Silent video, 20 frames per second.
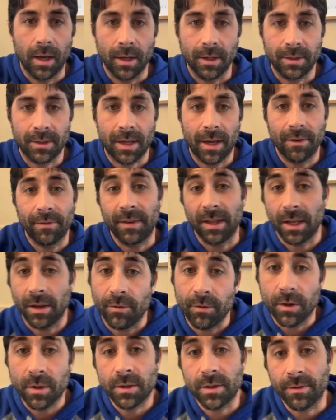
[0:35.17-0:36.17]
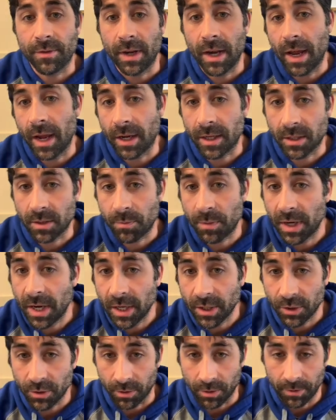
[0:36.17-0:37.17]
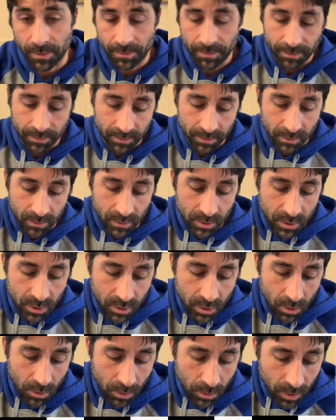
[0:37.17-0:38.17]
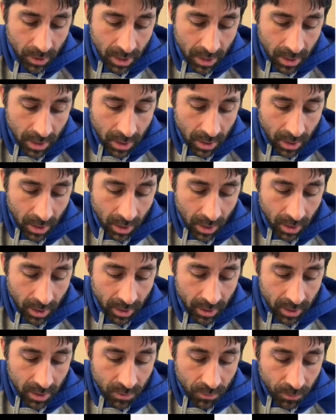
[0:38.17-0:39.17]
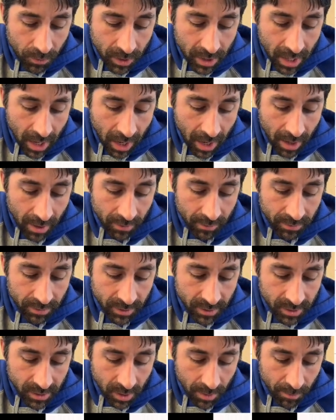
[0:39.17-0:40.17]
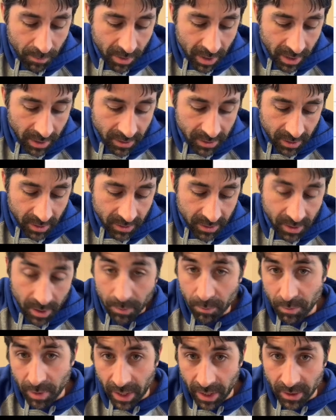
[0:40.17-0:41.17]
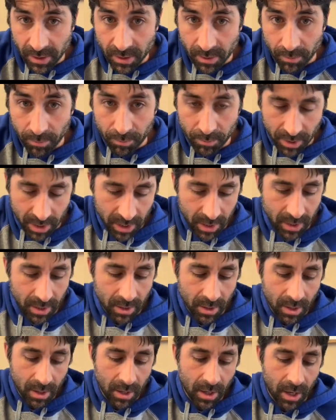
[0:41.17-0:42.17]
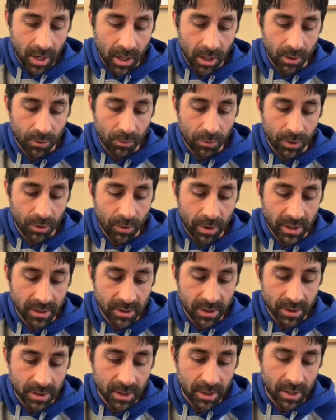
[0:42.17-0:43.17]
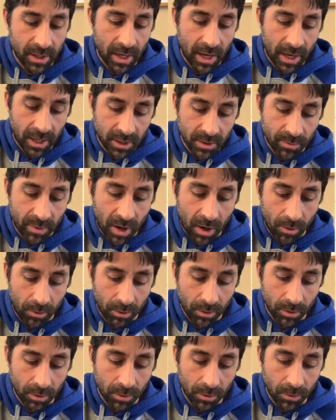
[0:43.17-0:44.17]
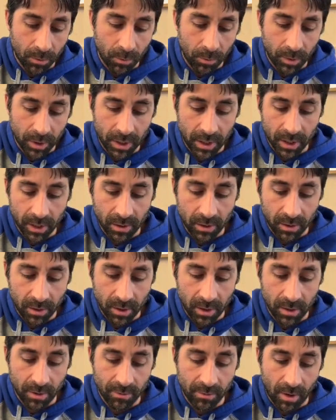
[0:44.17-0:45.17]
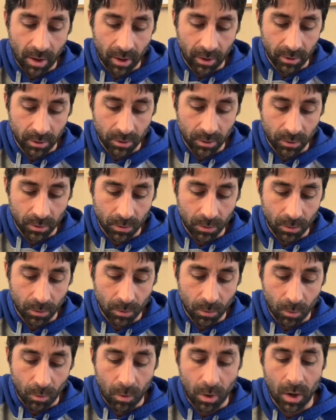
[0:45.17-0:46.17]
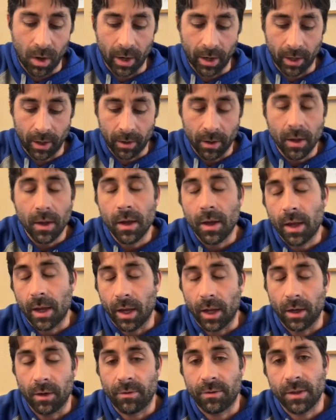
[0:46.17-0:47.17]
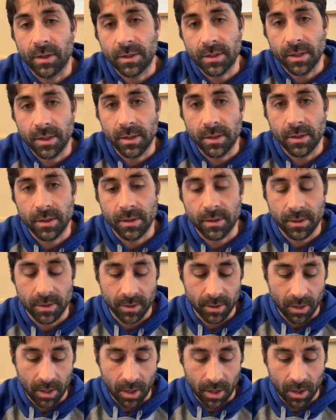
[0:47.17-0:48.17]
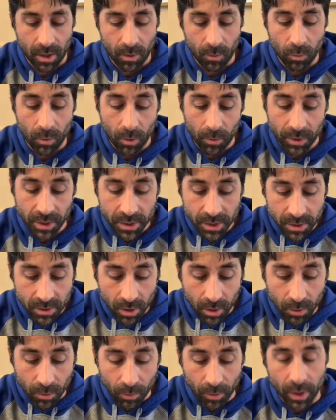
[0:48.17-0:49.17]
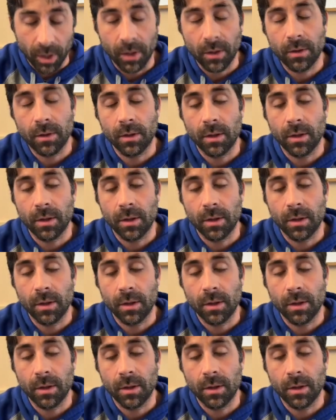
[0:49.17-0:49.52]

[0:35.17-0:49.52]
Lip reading: kind of the inverse of an exponential. So if we have some base, let's say base b, and if we raise it to the x power, we get the value y. And if this is what we start with,